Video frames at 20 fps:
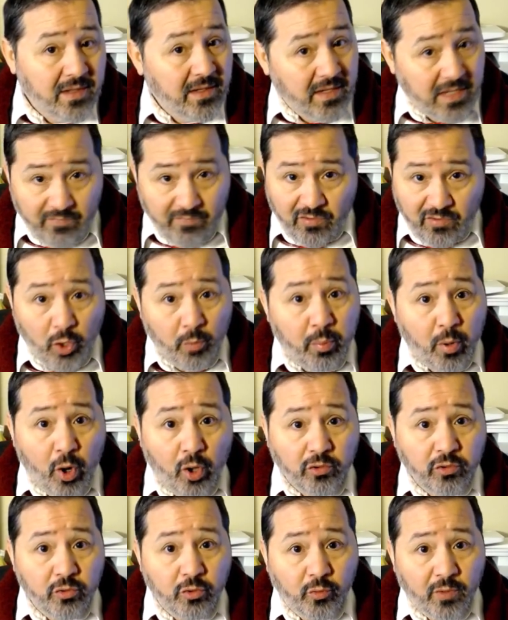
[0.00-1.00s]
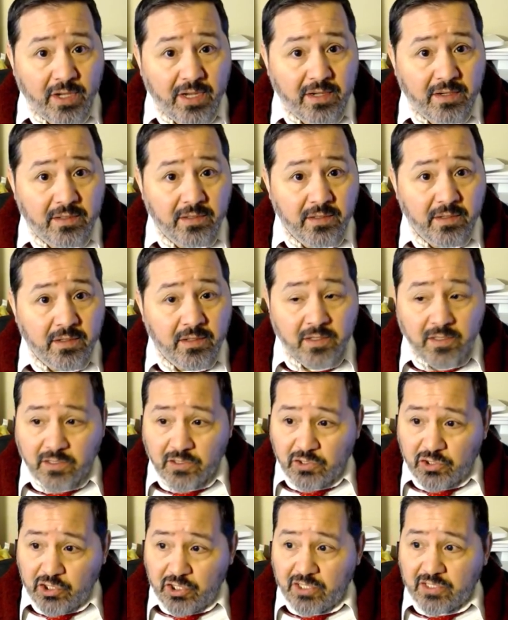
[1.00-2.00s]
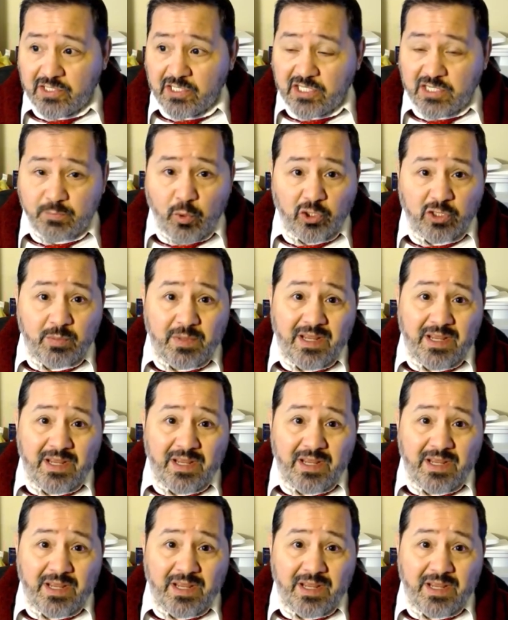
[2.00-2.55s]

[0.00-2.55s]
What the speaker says: Even though Paul knew Greek, Jesus said he spoke to